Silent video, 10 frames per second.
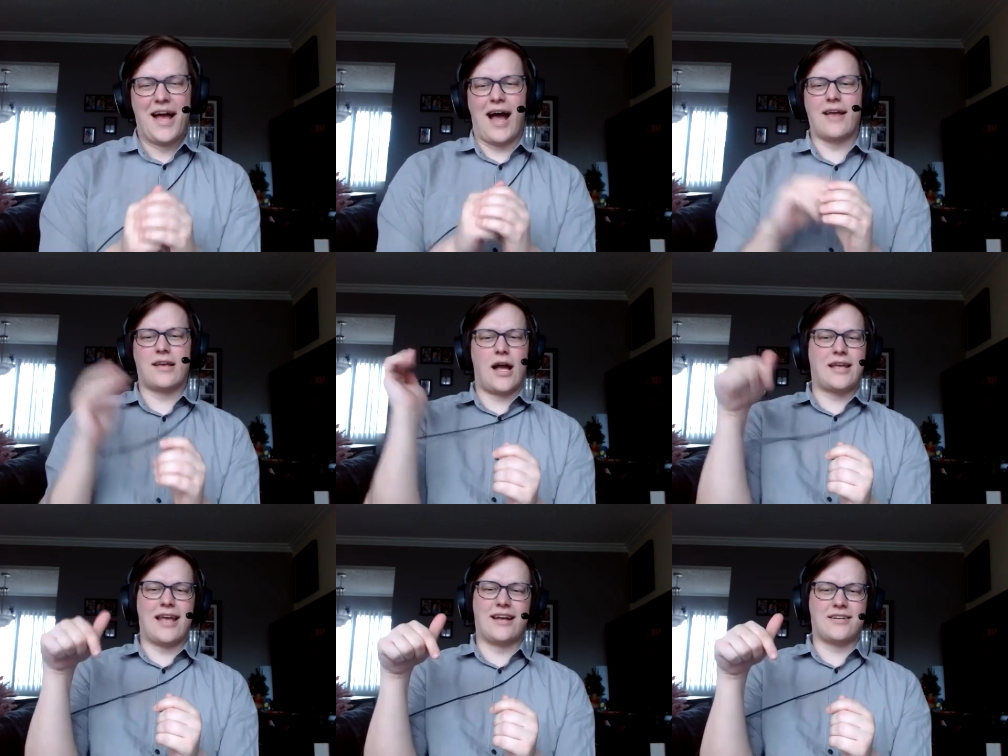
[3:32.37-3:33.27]
I
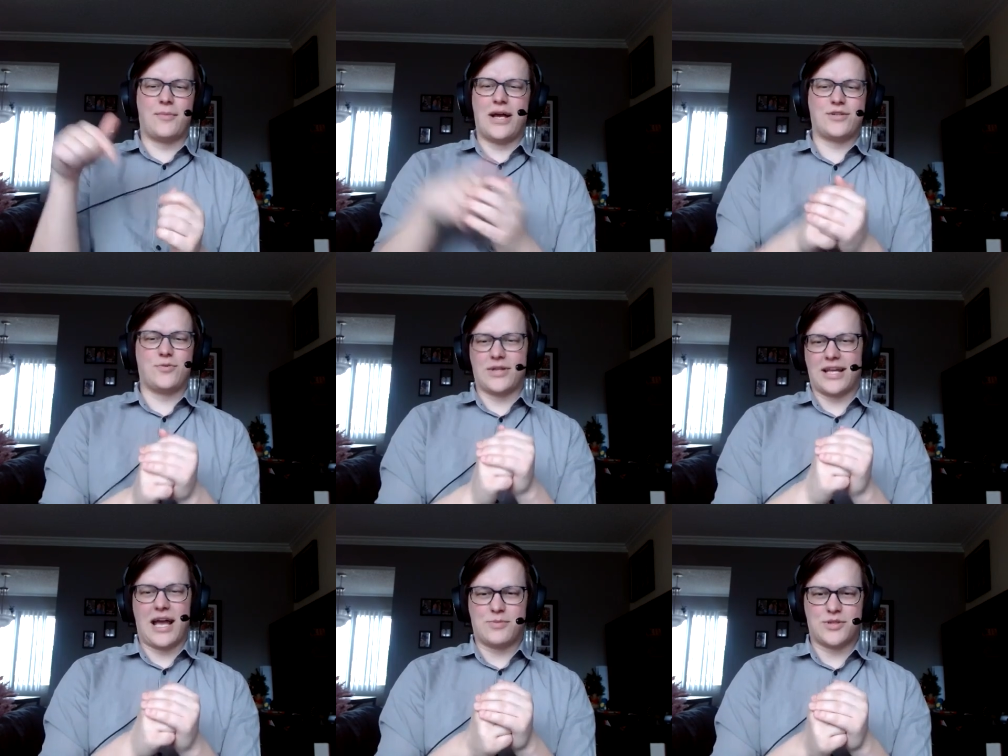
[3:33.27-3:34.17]
can't imagine what the
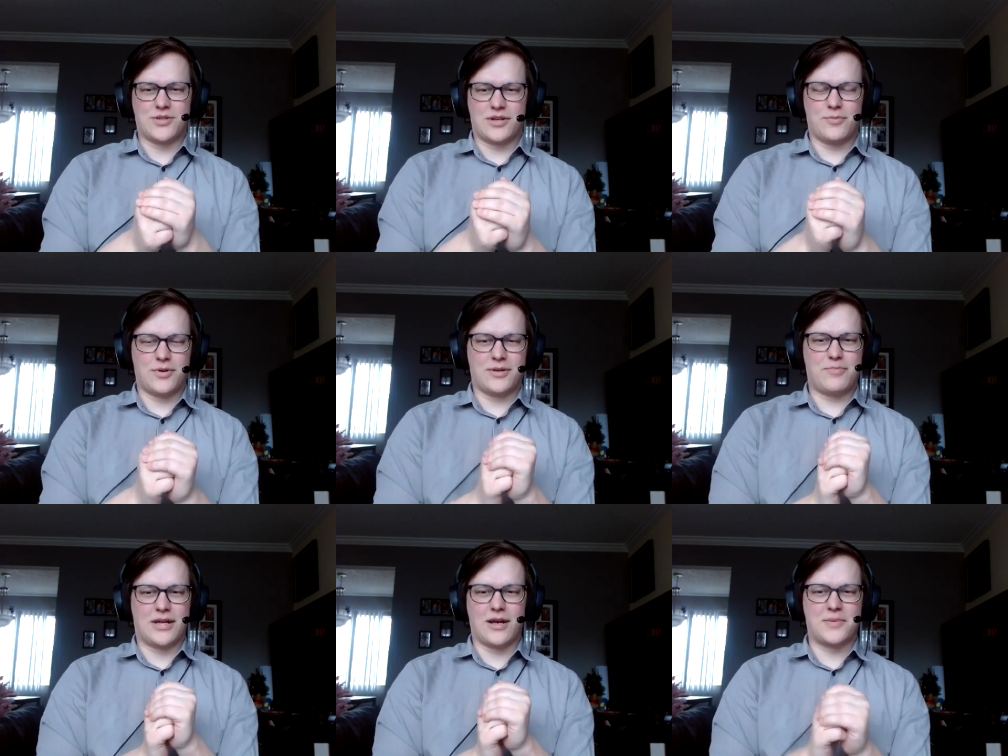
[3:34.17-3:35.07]
captions are going to
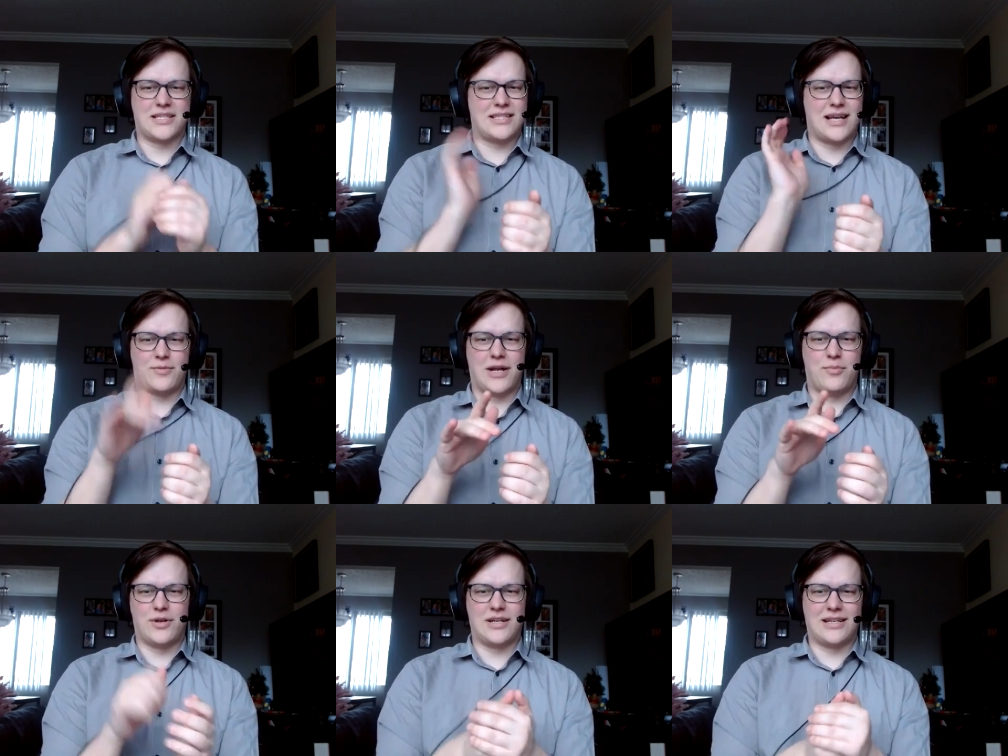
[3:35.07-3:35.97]
pick up as that when I
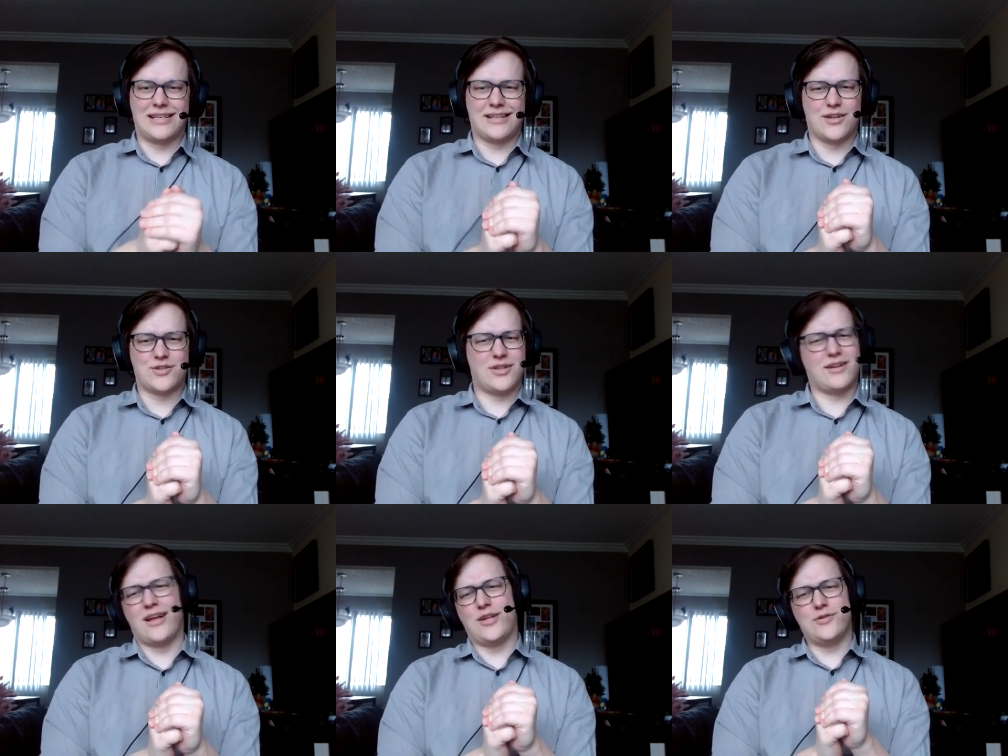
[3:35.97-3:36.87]
put it in English, and they're
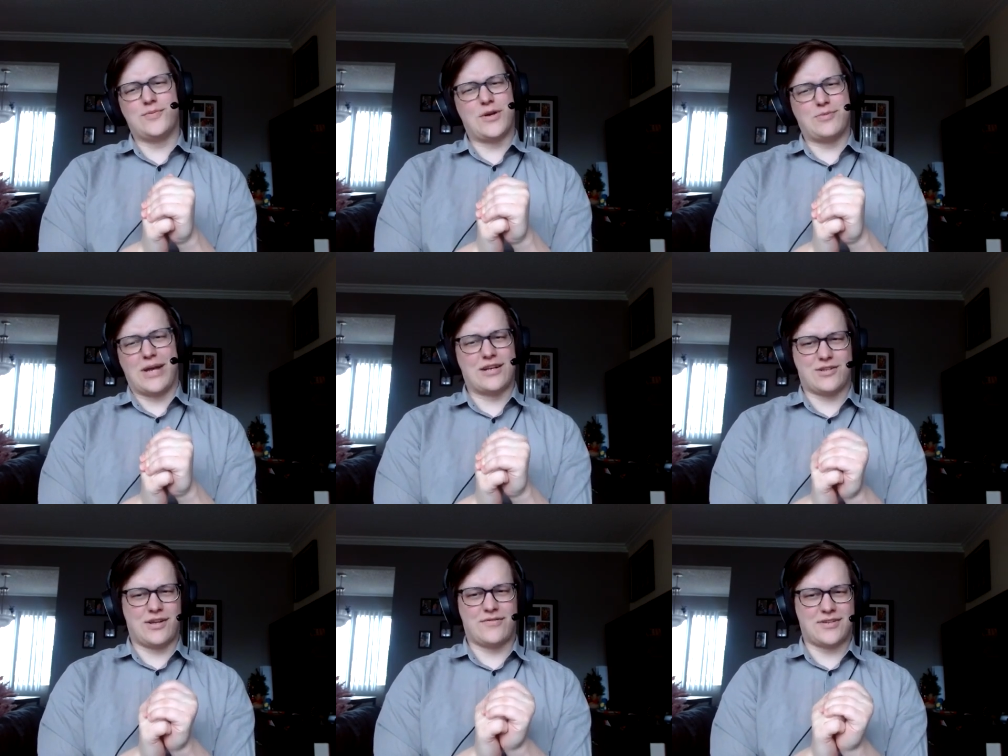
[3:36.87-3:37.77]
like, "You spoke Spanish
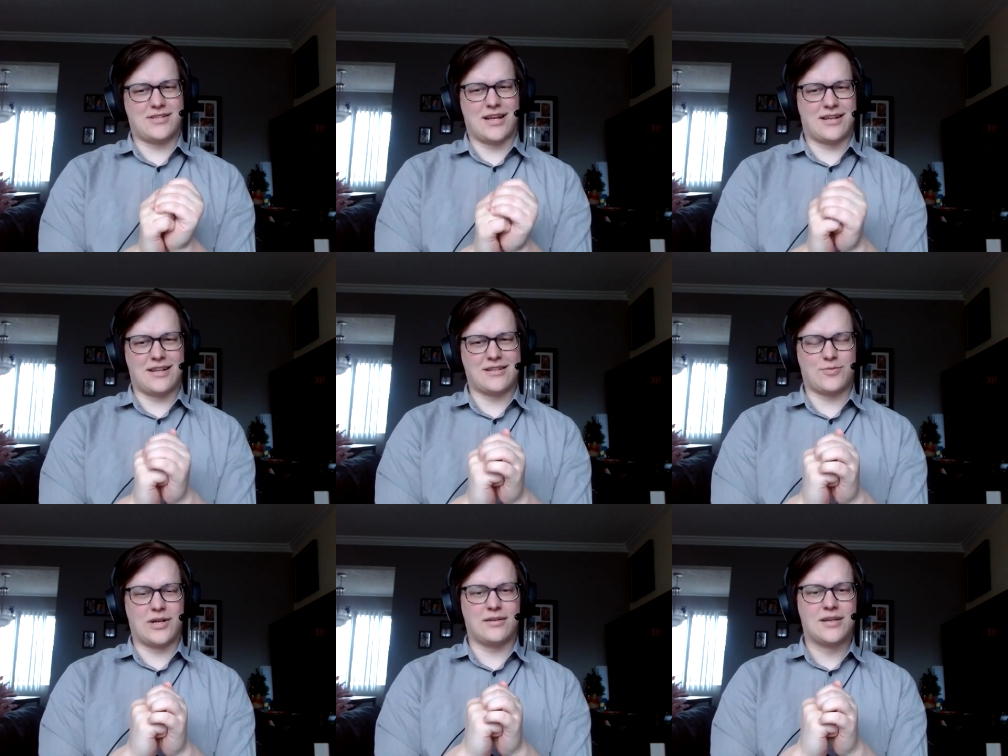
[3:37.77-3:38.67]
there for a second. That's
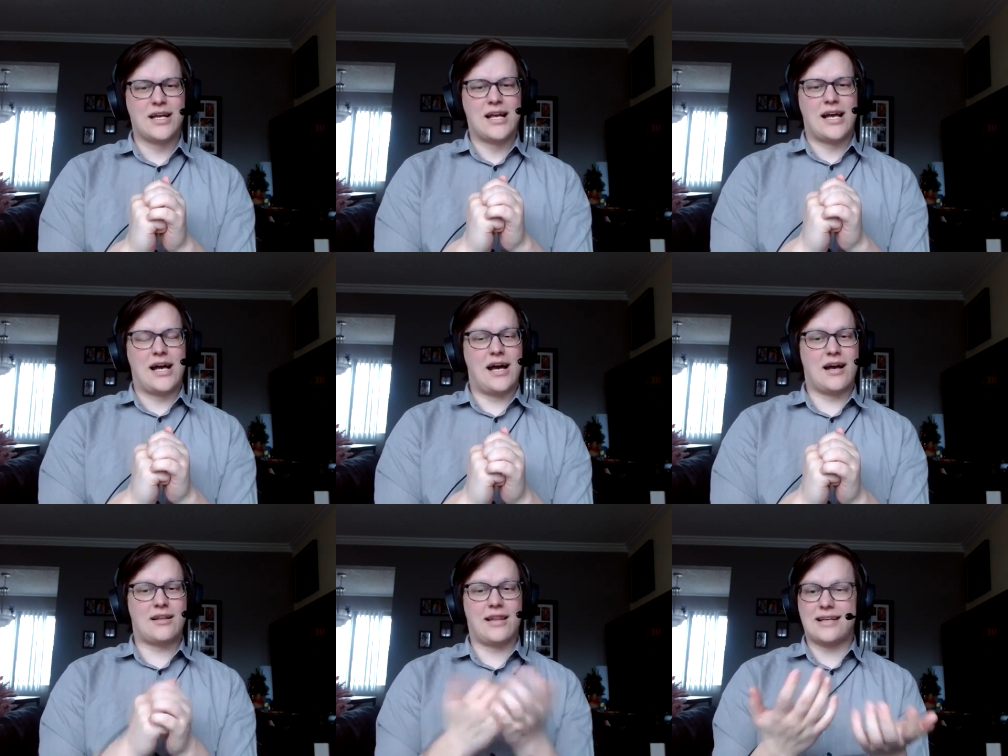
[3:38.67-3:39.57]
weird."
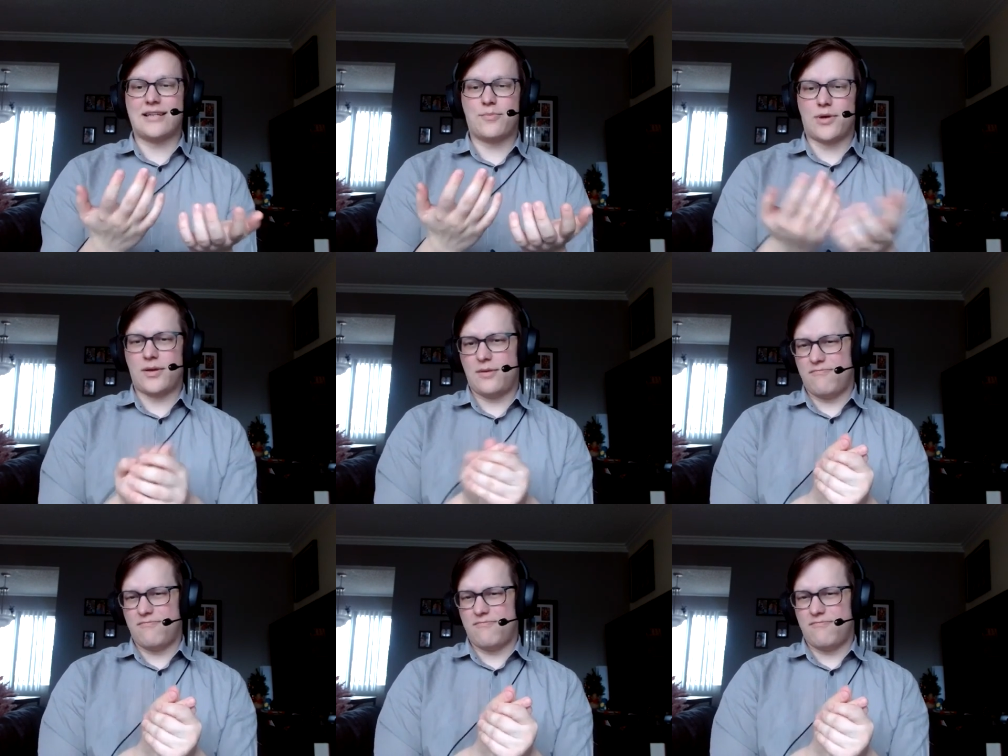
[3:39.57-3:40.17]
Class, I'm probably